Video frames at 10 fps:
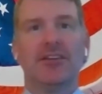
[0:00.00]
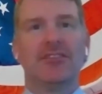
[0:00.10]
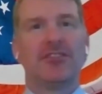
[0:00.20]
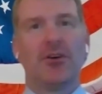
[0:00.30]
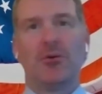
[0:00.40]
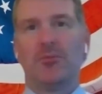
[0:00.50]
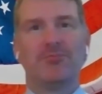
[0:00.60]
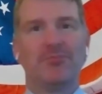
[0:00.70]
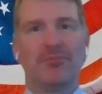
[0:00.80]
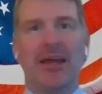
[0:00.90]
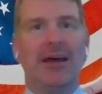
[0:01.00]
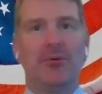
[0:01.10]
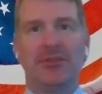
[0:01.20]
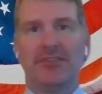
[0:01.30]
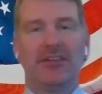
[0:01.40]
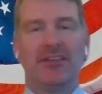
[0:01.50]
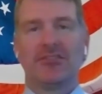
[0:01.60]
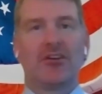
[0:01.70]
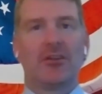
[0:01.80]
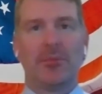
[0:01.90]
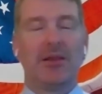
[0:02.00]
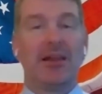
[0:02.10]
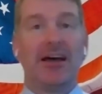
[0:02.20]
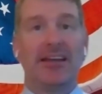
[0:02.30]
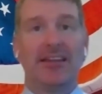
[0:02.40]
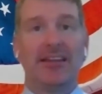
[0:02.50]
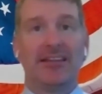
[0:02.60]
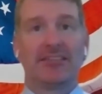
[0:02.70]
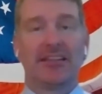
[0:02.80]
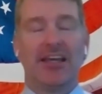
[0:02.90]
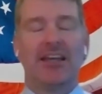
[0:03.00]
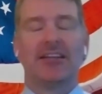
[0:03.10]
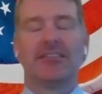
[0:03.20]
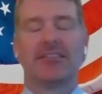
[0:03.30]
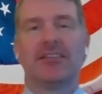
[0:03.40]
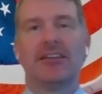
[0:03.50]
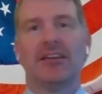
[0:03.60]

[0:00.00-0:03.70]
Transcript: So how is this all applied in this case?